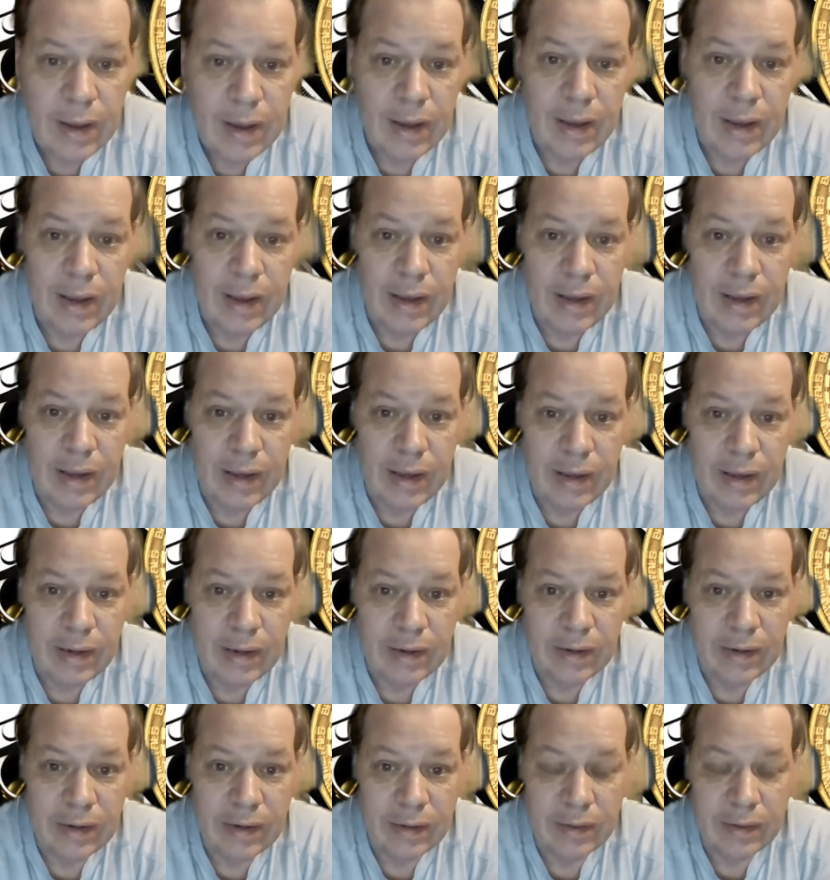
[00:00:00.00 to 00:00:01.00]

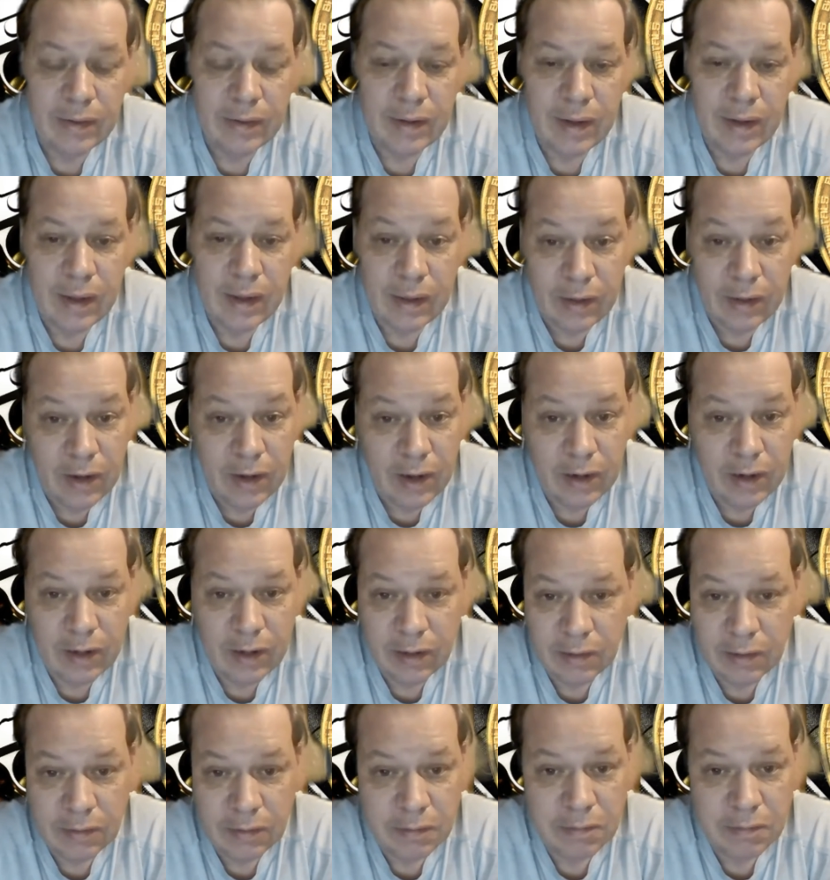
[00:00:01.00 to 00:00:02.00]
And I got
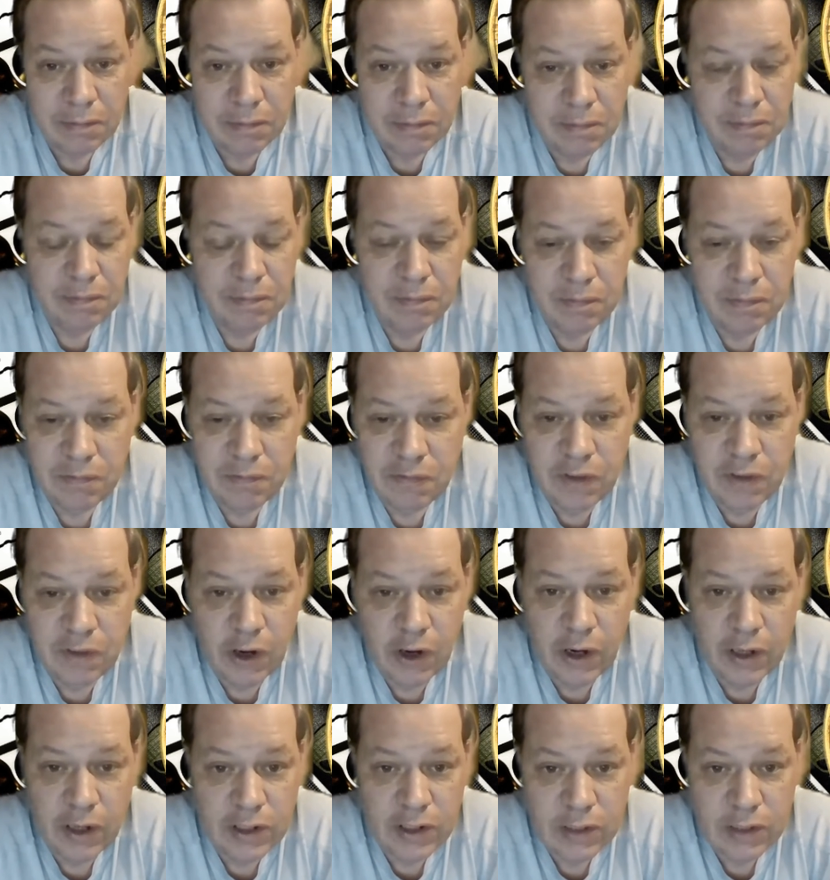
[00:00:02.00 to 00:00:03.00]

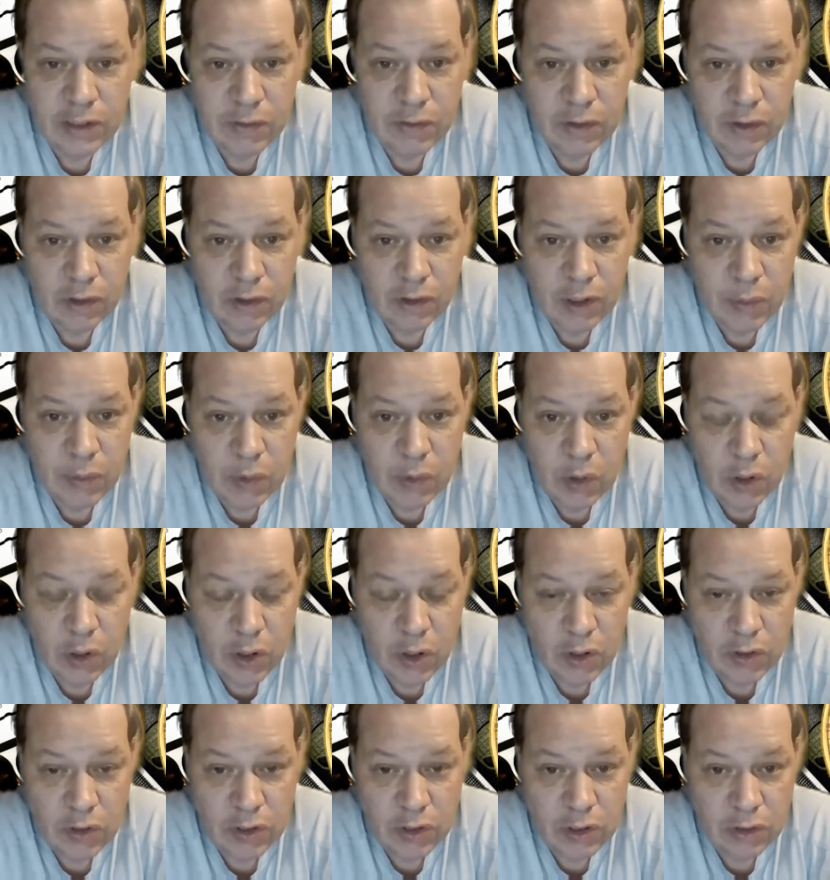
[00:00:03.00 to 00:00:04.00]
various different
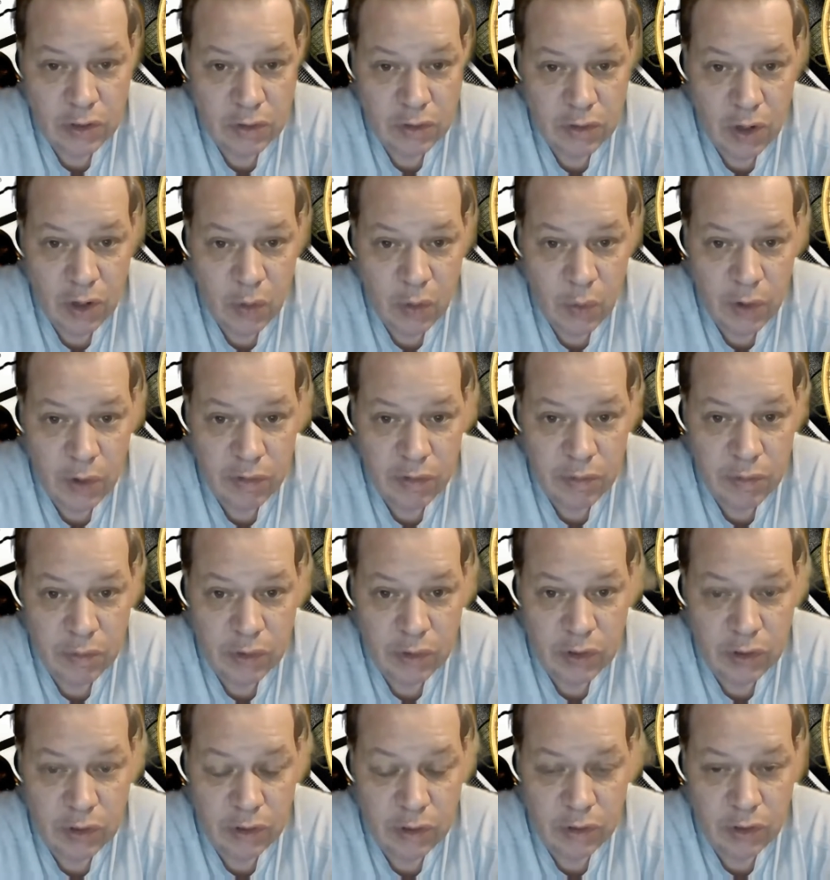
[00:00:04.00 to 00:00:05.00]
cryptocurrencies, all the way
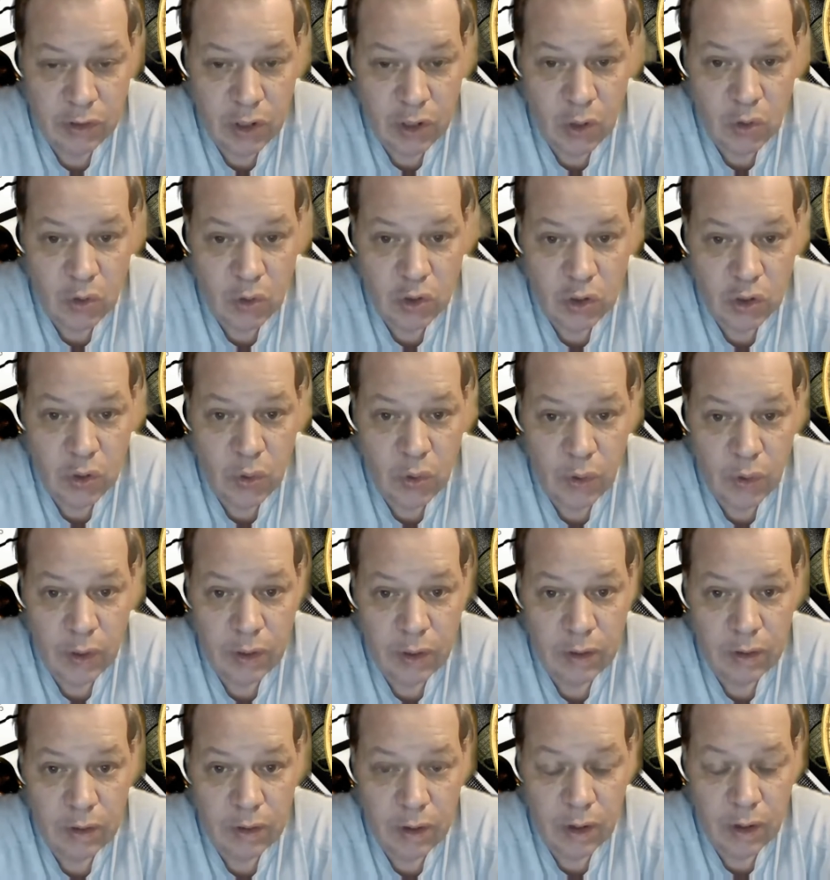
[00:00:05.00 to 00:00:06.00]
from
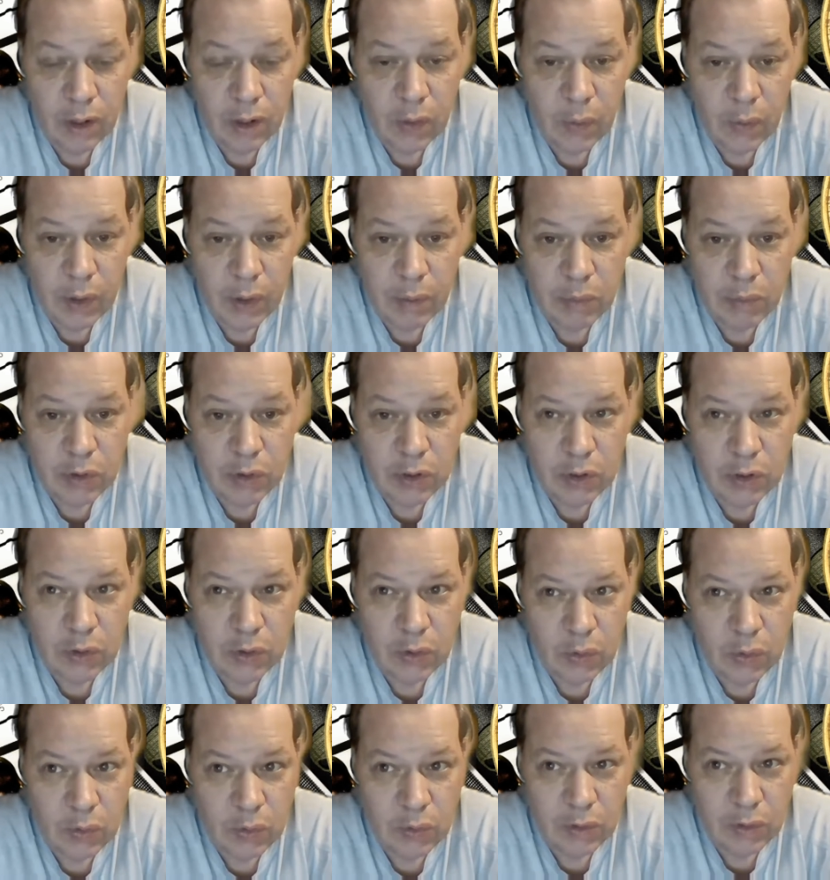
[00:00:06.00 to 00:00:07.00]
Dogecoin, all the way up
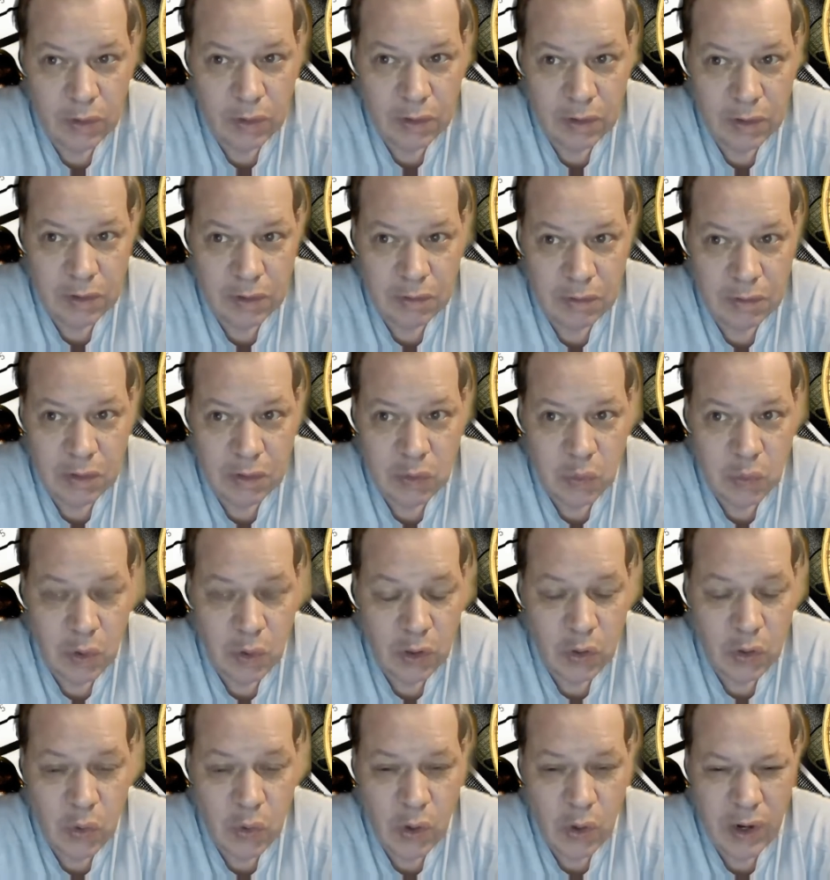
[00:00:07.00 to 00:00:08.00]
to this
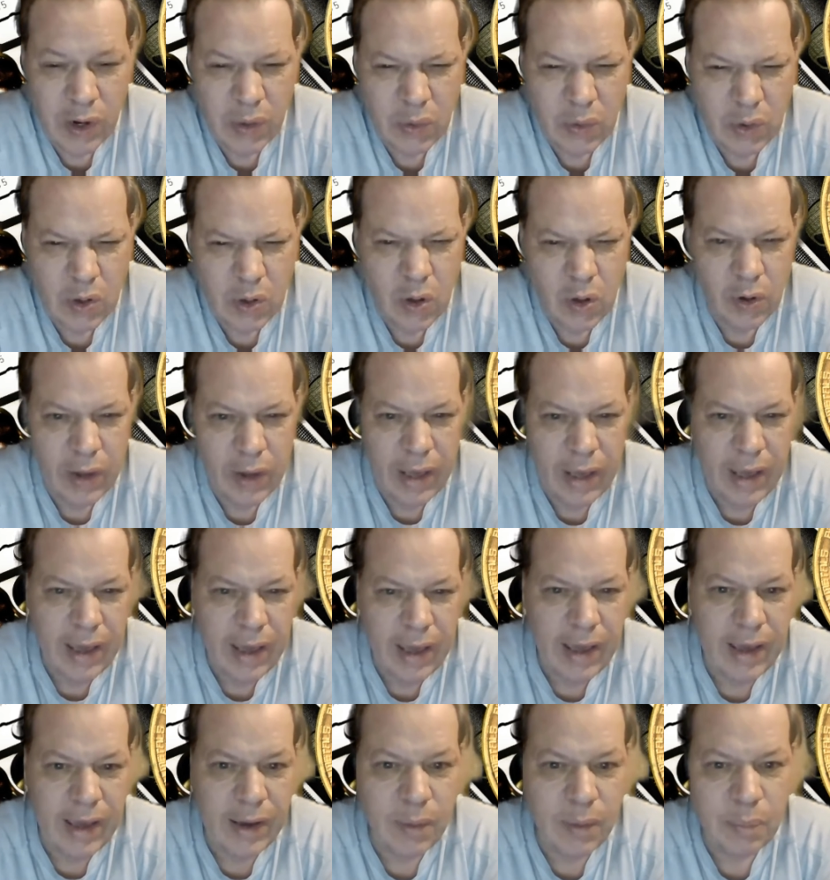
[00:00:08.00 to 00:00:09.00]
one coin out there called
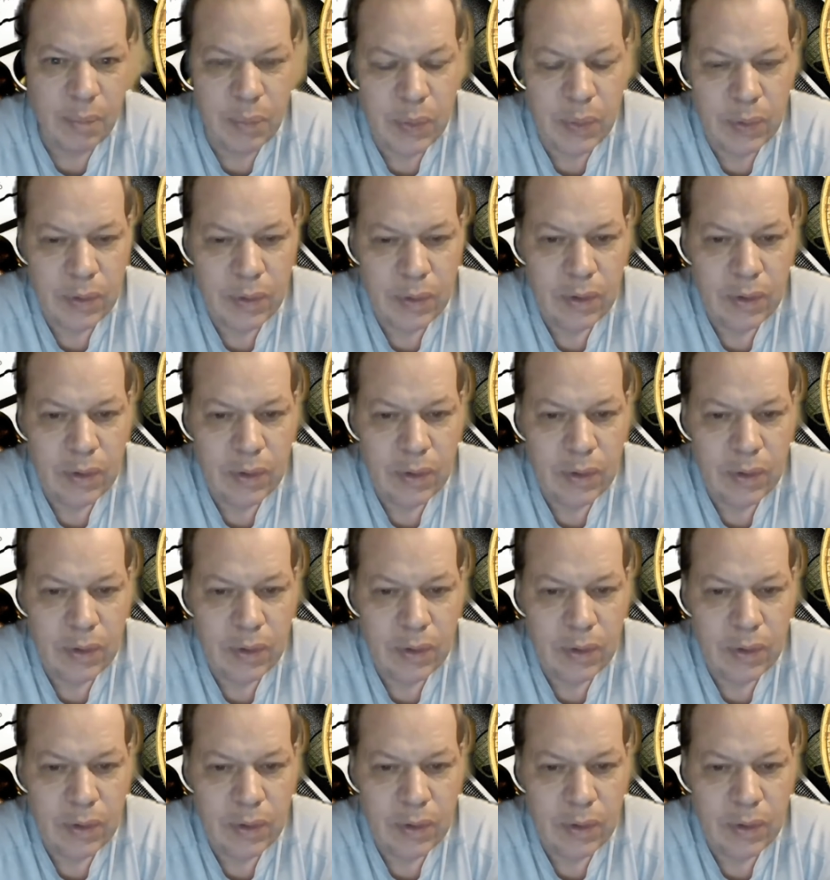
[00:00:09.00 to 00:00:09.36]
AMP,